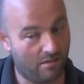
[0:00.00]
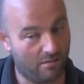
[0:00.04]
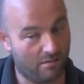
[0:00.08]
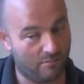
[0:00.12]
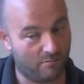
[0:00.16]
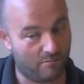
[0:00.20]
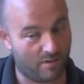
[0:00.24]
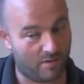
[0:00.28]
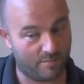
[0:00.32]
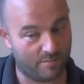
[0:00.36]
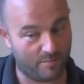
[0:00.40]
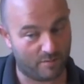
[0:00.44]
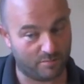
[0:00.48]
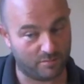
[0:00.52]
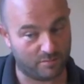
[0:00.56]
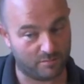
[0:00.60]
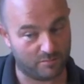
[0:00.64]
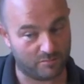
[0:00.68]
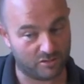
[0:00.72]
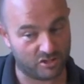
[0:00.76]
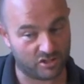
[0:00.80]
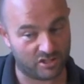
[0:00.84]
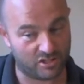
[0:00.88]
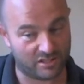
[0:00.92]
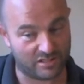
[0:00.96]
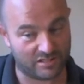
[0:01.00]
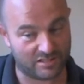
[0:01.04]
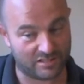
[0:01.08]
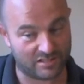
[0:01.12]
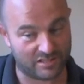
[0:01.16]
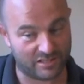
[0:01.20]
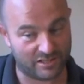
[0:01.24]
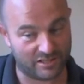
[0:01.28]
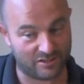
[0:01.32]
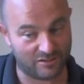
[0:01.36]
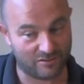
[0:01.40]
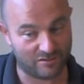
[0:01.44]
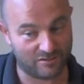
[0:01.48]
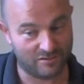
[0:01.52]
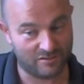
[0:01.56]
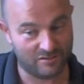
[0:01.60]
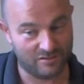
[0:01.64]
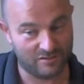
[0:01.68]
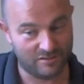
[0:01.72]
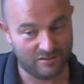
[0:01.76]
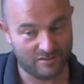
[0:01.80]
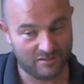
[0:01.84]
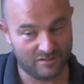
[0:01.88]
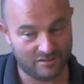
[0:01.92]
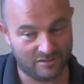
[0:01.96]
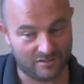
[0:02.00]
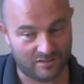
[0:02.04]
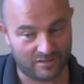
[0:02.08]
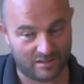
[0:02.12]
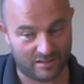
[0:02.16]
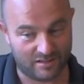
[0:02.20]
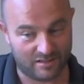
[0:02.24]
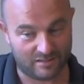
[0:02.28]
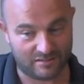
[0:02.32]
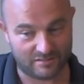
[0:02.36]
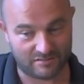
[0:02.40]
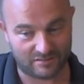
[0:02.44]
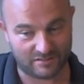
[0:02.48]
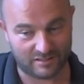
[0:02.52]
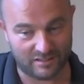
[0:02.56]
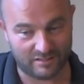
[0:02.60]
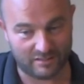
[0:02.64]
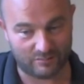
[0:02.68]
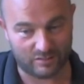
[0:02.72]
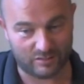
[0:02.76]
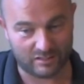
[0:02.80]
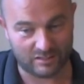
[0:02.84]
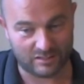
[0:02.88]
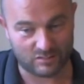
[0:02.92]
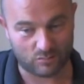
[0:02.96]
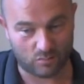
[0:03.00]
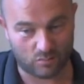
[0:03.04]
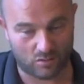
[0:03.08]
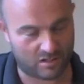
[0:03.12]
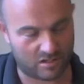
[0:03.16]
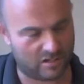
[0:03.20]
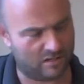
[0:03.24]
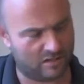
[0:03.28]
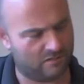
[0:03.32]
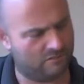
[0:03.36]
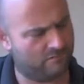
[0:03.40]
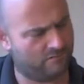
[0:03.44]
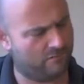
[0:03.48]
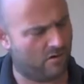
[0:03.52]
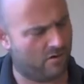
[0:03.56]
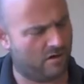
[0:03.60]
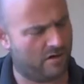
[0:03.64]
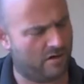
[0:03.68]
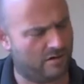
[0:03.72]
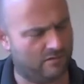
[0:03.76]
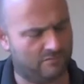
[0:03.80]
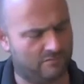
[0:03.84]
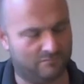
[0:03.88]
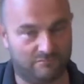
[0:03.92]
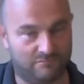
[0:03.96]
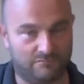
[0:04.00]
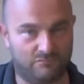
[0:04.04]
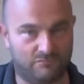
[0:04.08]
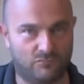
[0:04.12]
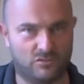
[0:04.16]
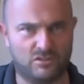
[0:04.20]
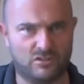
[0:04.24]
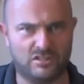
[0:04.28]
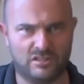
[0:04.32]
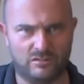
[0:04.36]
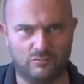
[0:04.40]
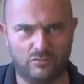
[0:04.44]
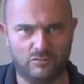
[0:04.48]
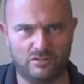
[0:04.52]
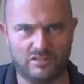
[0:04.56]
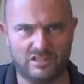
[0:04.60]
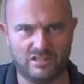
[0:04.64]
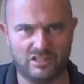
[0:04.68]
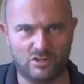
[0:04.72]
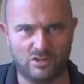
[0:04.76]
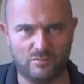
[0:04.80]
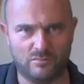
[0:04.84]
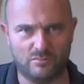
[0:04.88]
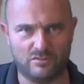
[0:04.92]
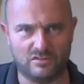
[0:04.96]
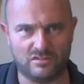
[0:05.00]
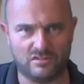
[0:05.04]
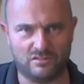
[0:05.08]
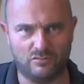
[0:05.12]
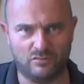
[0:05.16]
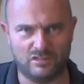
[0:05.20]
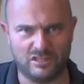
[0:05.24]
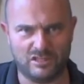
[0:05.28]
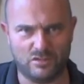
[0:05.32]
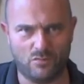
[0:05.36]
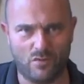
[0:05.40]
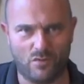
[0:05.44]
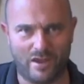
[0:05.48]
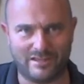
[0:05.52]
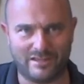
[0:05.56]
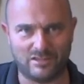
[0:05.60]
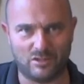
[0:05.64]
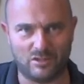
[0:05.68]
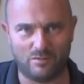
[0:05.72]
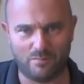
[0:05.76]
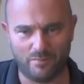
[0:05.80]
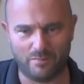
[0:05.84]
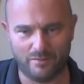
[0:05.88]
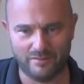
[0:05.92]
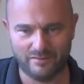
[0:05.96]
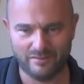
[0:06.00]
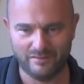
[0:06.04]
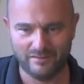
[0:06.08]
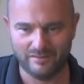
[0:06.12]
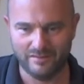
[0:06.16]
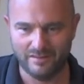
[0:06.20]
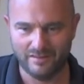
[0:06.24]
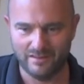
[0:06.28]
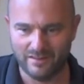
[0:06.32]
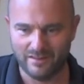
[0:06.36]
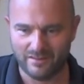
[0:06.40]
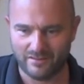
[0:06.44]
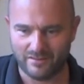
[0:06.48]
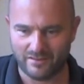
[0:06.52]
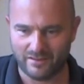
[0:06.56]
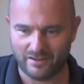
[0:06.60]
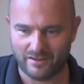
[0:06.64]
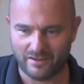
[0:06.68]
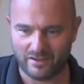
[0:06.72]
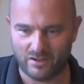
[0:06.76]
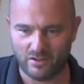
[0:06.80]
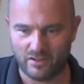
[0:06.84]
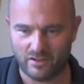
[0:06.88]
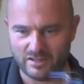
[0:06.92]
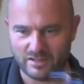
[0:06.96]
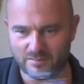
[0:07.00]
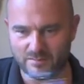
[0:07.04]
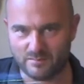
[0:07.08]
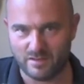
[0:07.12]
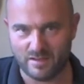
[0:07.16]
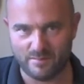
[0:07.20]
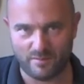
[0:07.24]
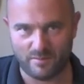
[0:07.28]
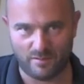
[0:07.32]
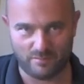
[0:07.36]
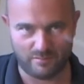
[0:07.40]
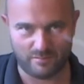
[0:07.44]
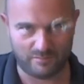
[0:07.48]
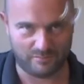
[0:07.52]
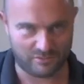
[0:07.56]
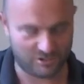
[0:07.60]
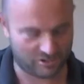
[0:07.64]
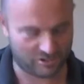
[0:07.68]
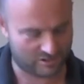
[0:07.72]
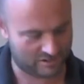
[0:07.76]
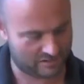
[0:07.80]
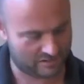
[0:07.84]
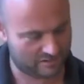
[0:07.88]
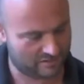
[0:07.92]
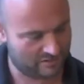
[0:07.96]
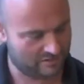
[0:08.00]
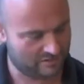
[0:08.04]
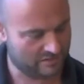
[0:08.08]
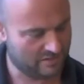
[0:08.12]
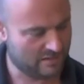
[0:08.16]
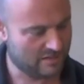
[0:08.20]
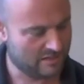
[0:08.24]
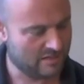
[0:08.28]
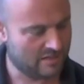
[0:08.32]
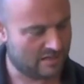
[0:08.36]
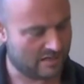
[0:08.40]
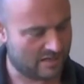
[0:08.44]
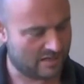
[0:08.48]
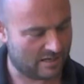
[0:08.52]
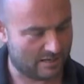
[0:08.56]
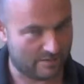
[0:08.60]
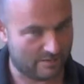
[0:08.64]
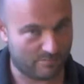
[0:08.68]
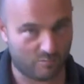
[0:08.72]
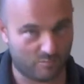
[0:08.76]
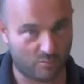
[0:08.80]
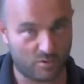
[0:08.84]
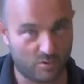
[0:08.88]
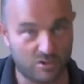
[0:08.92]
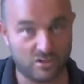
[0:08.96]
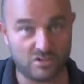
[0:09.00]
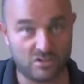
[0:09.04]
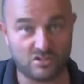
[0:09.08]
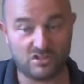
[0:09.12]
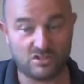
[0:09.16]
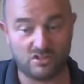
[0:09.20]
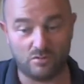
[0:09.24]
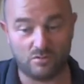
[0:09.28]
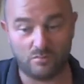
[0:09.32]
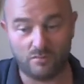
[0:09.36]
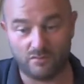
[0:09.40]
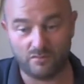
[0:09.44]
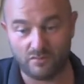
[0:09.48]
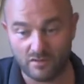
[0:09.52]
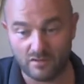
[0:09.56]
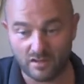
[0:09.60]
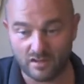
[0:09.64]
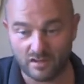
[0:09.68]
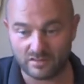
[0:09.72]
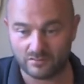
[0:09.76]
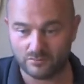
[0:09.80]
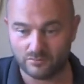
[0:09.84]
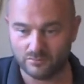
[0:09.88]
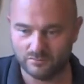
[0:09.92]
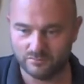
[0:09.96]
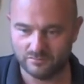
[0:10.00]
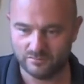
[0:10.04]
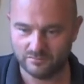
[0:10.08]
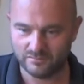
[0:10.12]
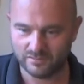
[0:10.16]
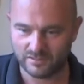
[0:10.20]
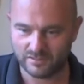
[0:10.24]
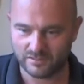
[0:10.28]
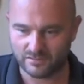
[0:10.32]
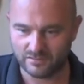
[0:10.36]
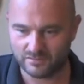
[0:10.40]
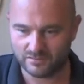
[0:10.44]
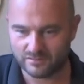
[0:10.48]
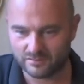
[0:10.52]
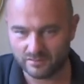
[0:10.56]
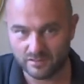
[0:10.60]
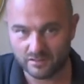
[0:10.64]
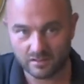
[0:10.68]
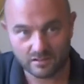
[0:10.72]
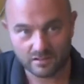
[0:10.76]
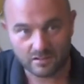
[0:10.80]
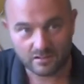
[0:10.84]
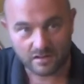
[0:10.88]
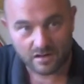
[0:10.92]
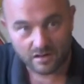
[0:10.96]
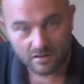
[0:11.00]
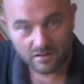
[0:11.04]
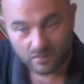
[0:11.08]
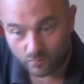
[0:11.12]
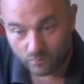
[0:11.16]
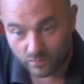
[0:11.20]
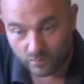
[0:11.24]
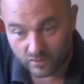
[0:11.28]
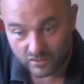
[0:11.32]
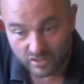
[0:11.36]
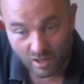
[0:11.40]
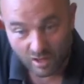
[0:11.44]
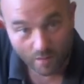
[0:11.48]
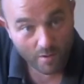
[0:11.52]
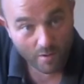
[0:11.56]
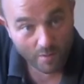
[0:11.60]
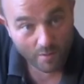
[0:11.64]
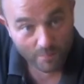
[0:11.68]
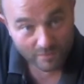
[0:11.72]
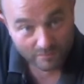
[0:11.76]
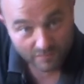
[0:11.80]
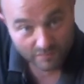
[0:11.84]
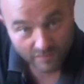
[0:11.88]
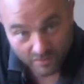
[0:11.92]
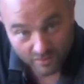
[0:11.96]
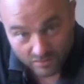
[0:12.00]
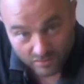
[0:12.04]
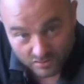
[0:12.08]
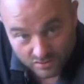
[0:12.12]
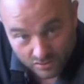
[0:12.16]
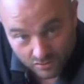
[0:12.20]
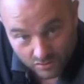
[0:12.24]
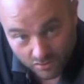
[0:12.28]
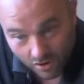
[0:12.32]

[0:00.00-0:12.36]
My bubble machine is here, and it is working fine once he wakes up. There you go, I have my bubble machine. But some of you guys, these are popping fingers.